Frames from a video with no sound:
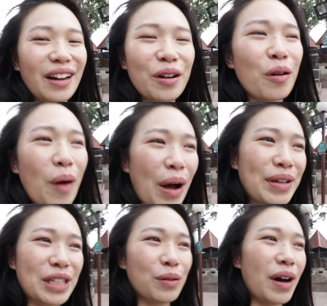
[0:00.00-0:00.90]
I don't know why
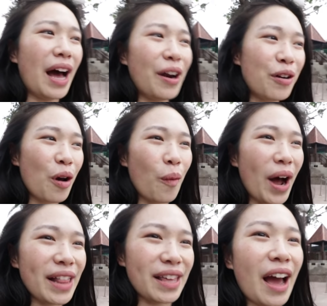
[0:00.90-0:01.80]
we do it. I don't know
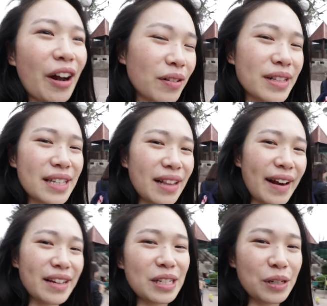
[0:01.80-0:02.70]
why the adults
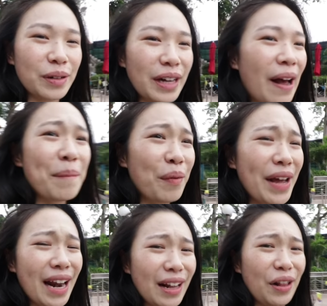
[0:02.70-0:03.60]
let us do it, but
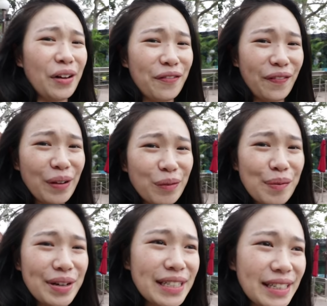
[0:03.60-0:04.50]
we had a lot of fun
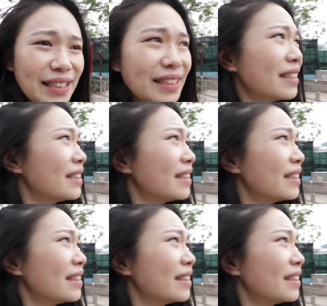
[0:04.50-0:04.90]
when we did it. I